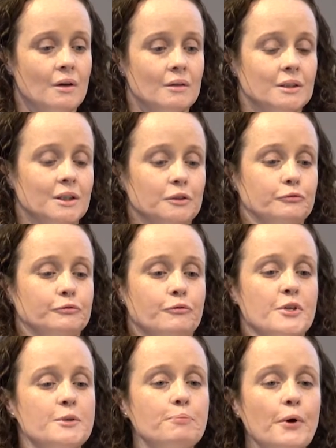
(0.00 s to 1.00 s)
kind of
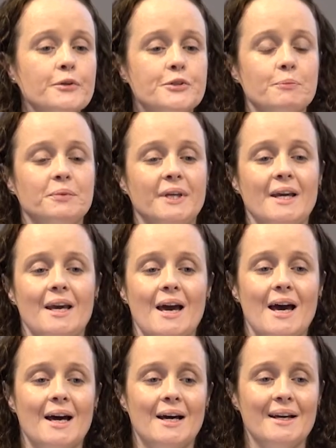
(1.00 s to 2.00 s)
responsibly
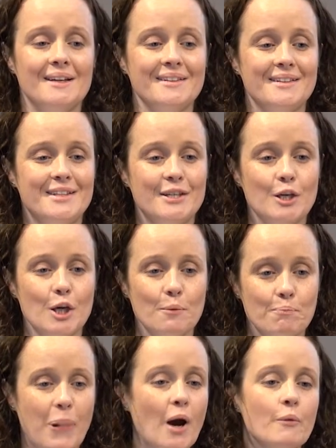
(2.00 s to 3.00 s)
and
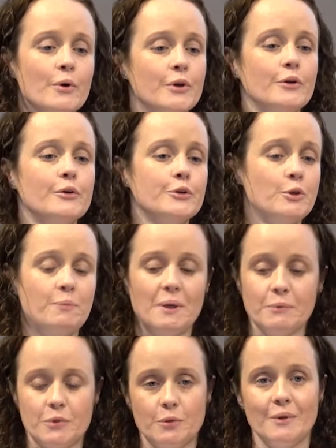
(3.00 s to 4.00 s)
empower you to be
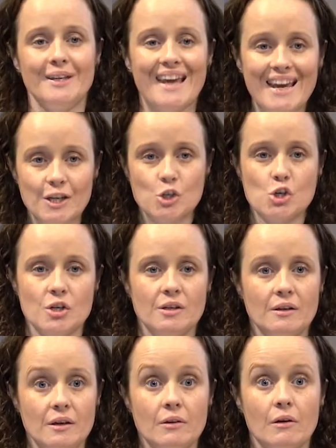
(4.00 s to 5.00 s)
able to engage
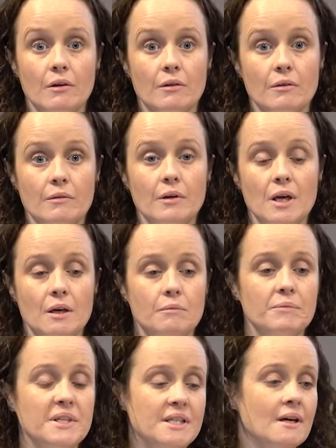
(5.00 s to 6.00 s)
in our
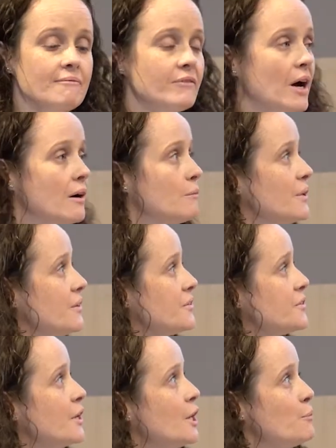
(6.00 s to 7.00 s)
media environments,
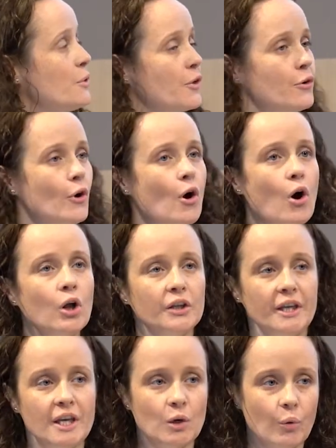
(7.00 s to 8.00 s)
but they're not all
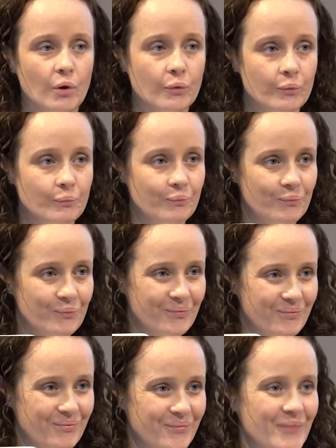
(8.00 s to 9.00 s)
equal.
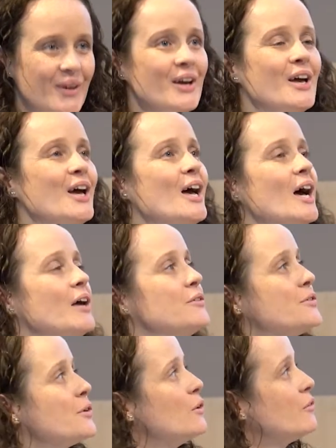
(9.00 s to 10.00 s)
And
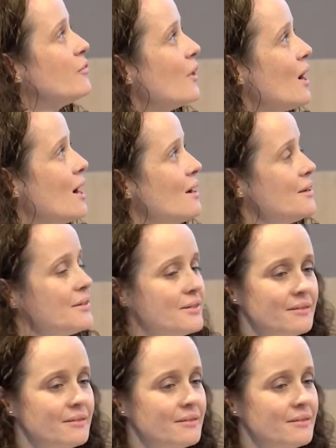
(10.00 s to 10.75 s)
so for us,